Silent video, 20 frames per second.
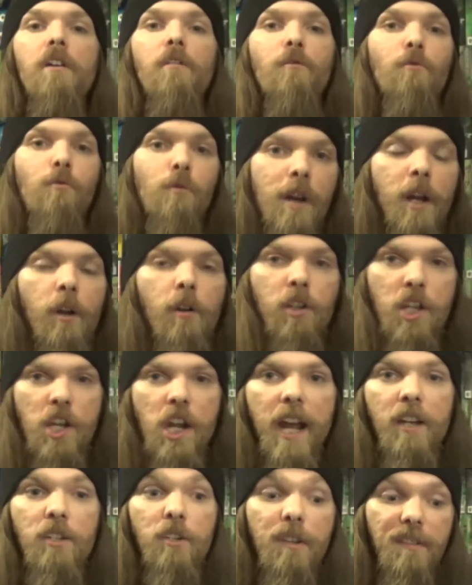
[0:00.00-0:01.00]
real
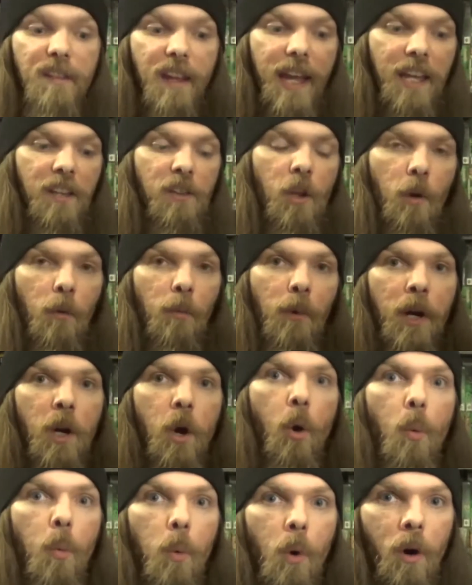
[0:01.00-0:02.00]
changes in the
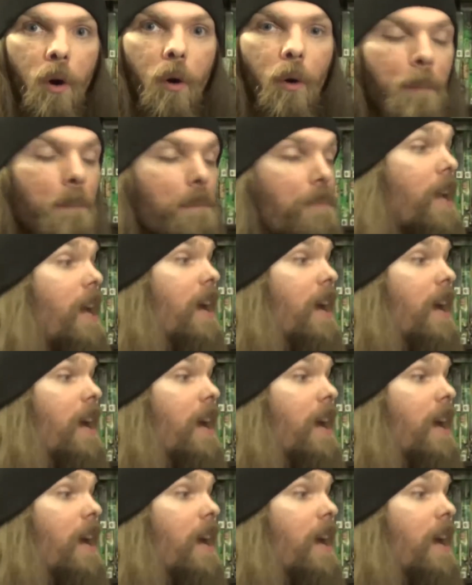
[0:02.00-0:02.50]
real world.